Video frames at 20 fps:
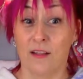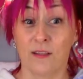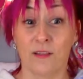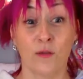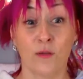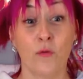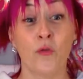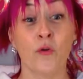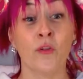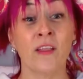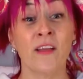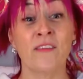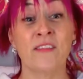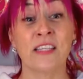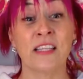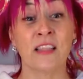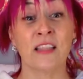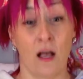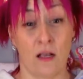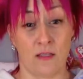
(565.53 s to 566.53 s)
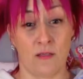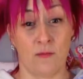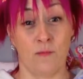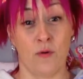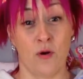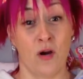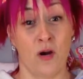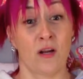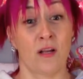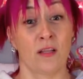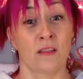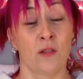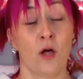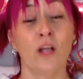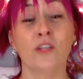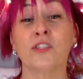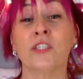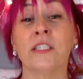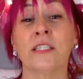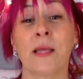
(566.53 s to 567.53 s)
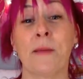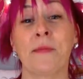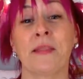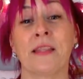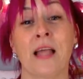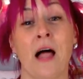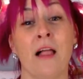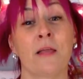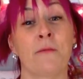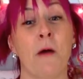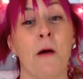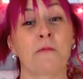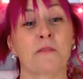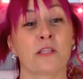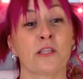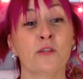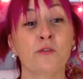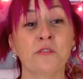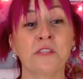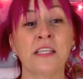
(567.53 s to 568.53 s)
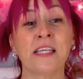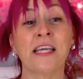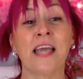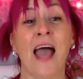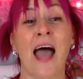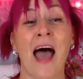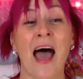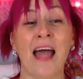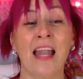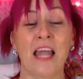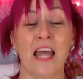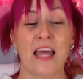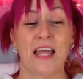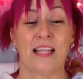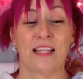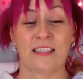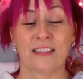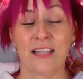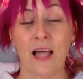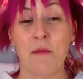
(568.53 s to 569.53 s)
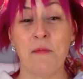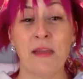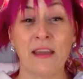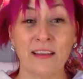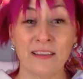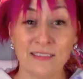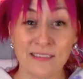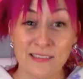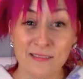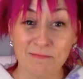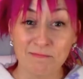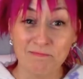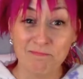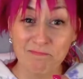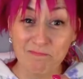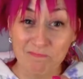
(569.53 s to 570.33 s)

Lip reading: Luther lives in Luxembourg, launching lemon lollipops loosely at Lemmings.